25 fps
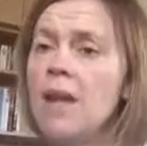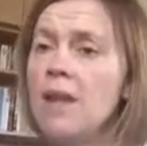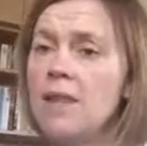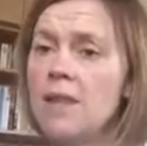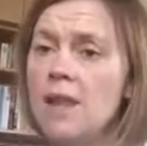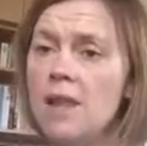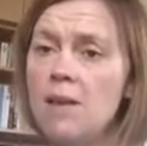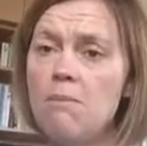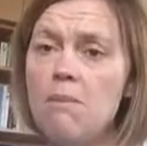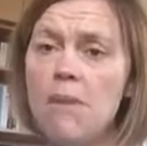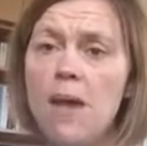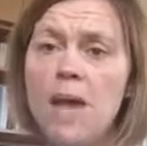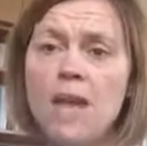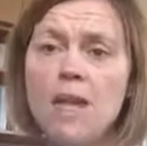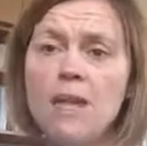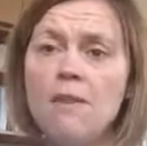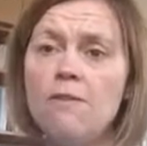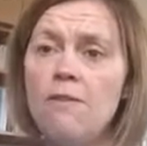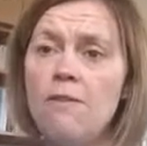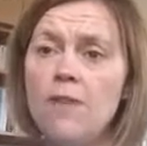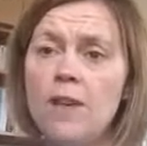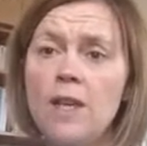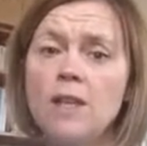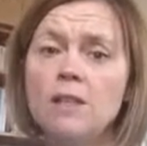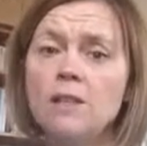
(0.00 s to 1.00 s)
They may
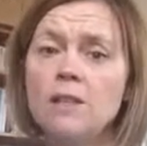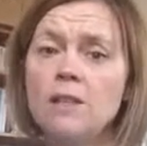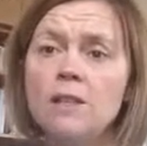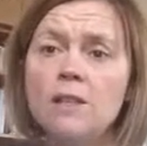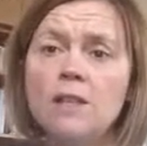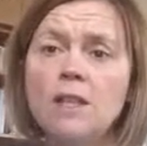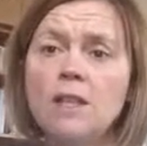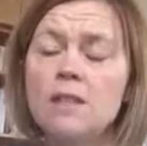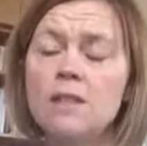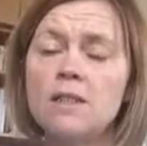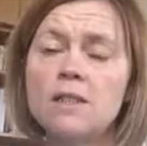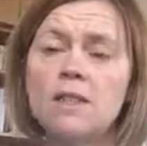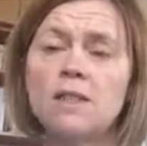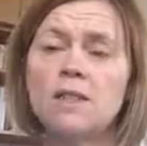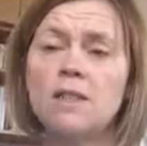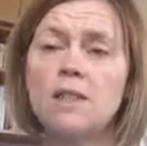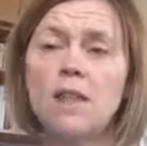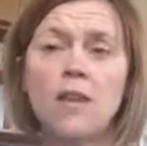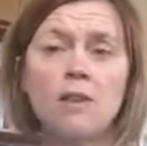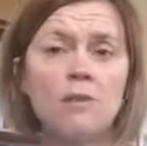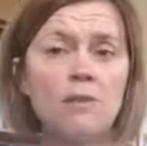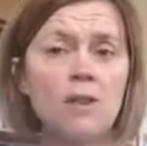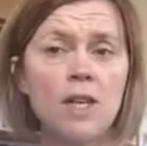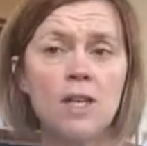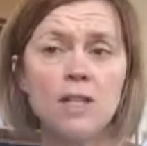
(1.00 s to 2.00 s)
feel that
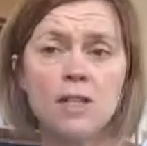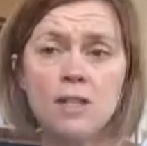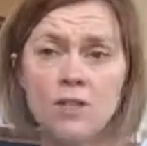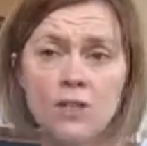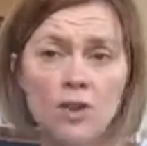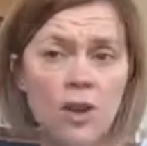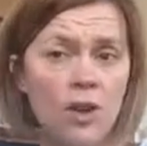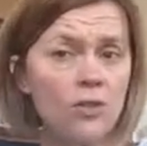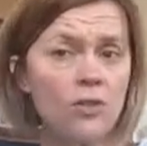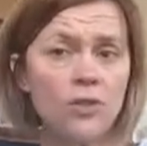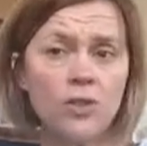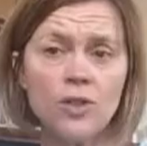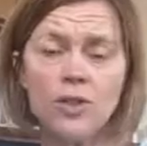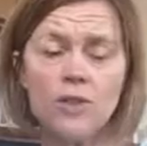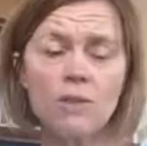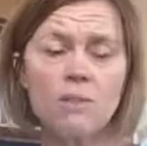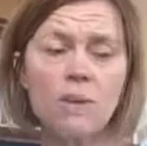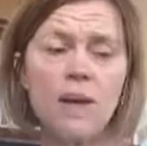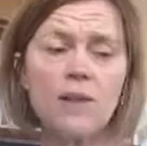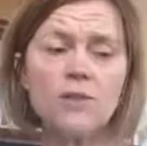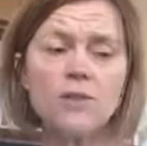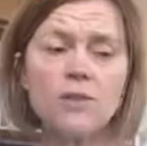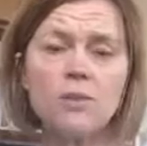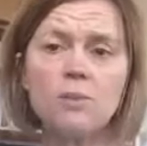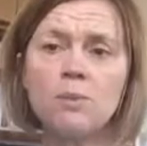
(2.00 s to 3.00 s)
it's not just
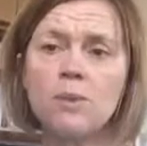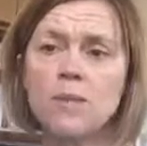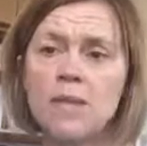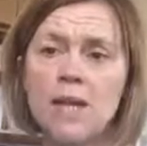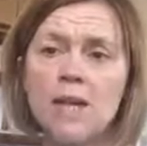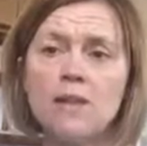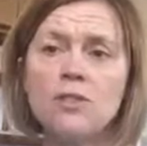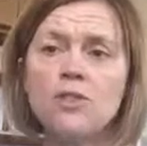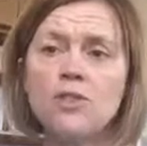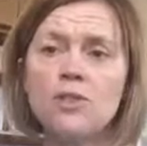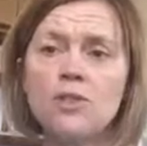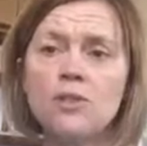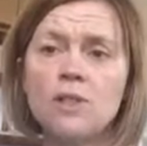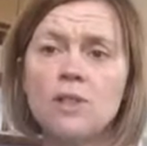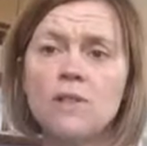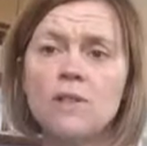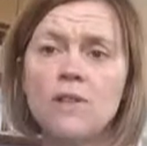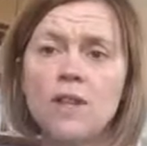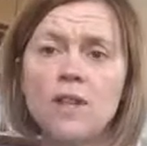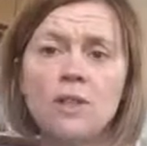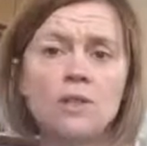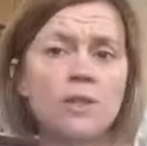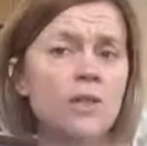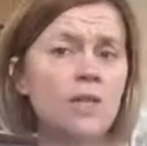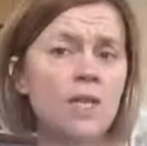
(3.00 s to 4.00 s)
about substantial
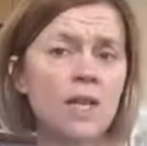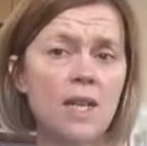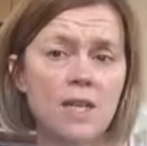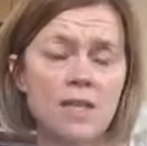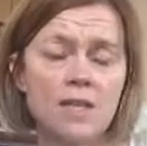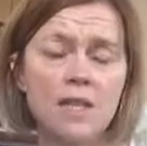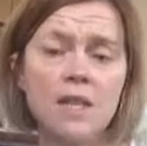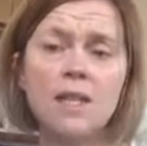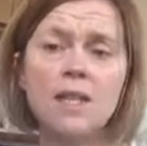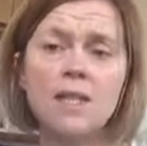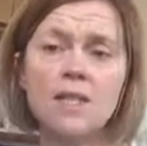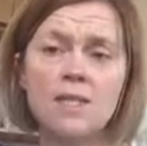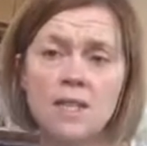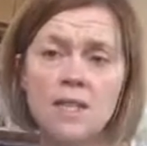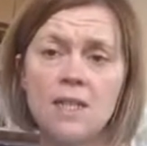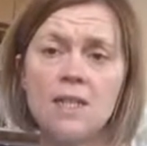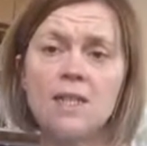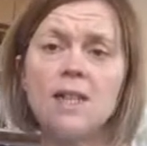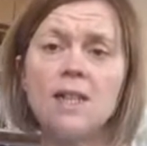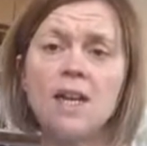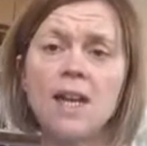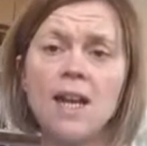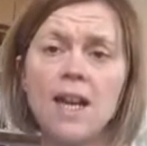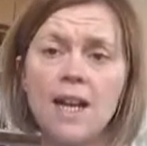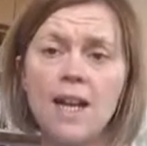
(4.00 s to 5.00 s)
difficulty, it is
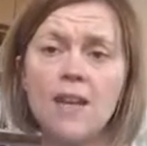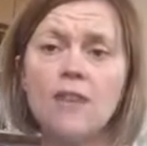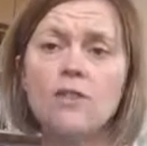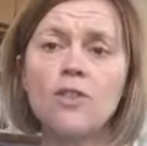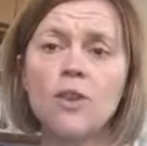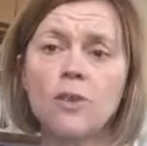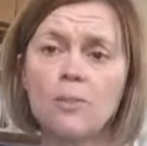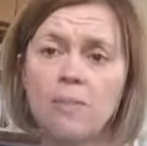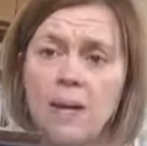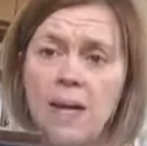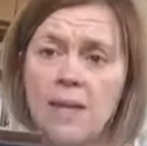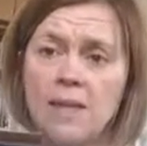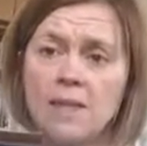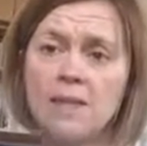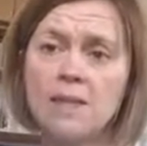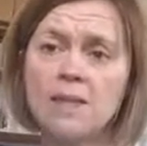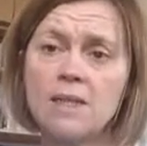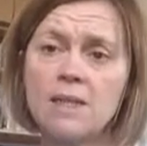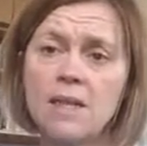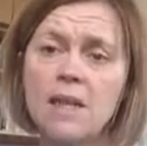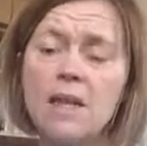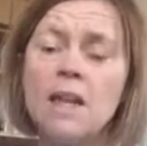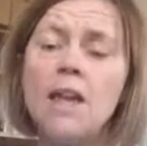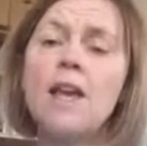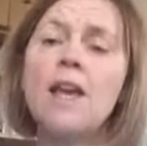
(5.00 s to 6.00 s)
a lack of
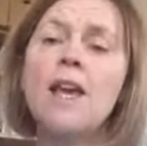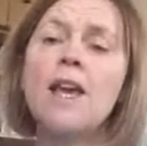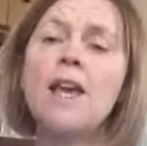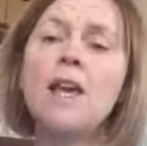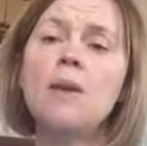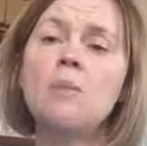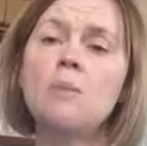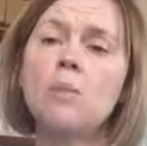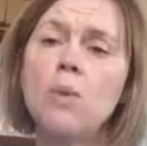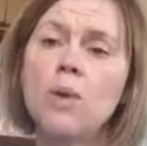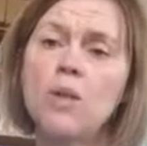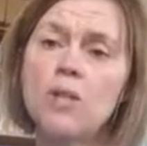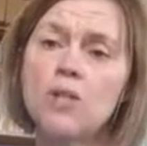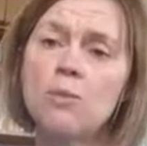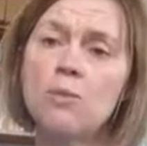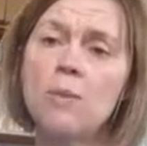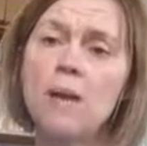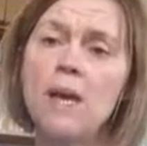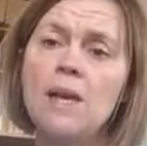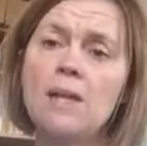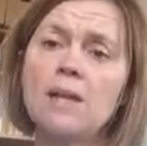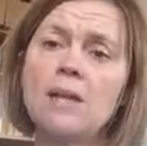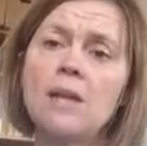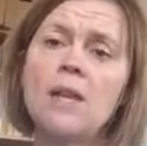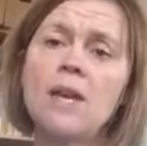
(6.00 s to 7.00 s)
capacity, in which
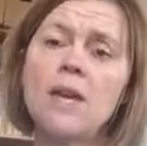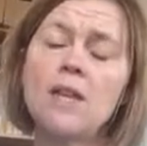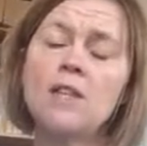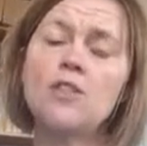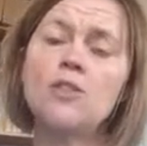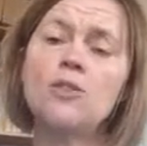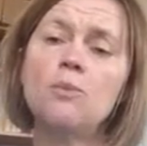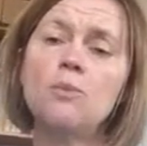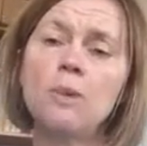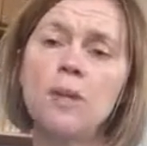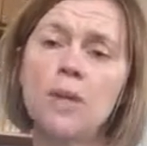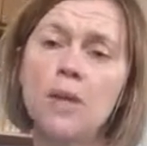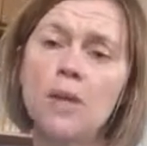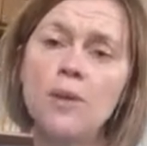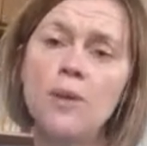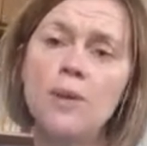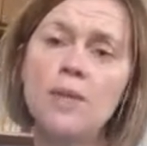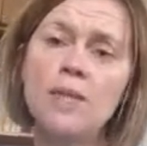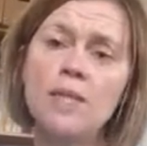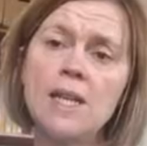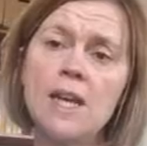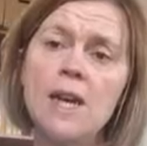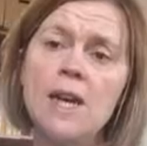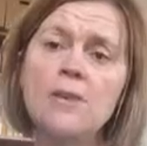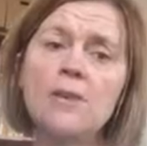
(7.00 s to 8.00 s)
case you'd be going
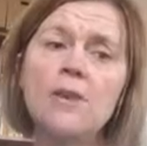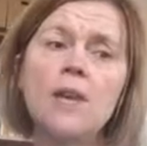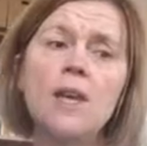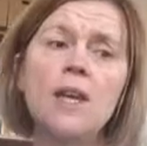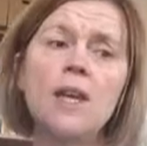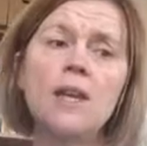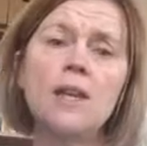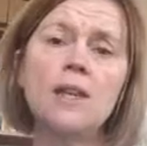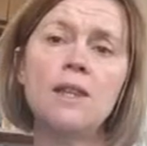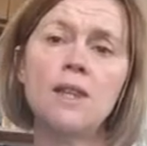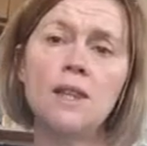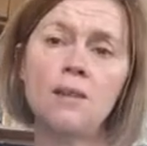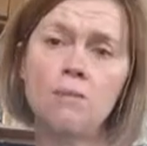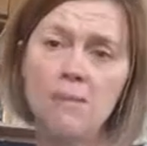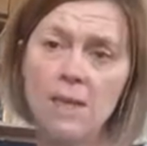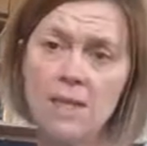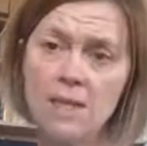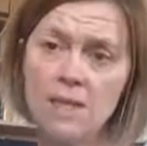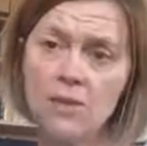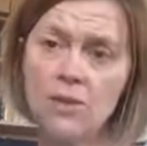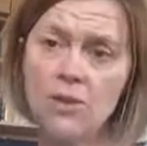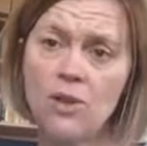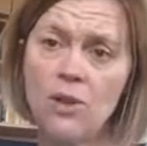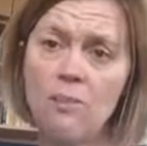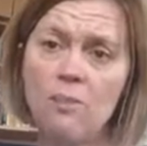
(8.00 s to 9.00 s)
down the
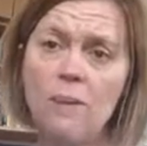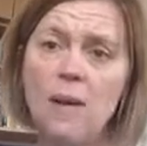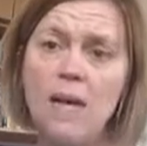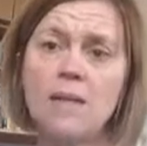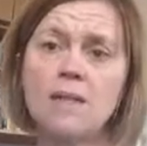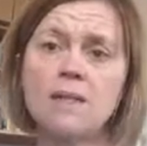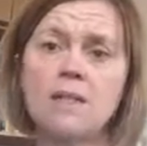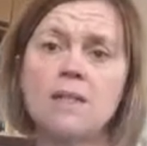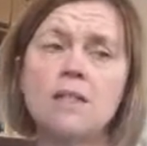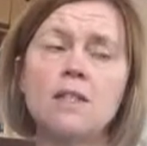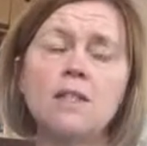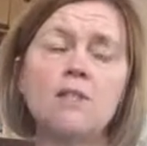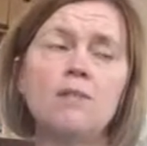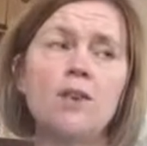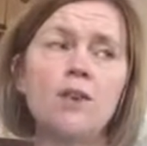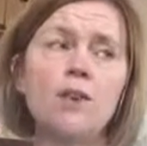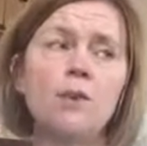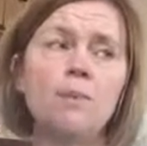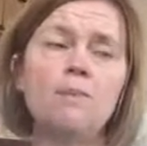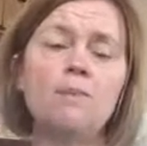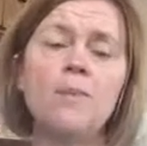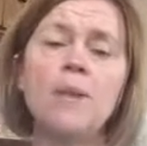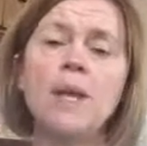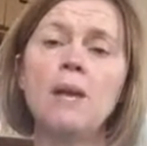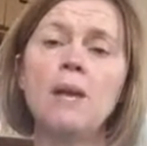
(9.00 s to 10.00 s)
mental capacity route.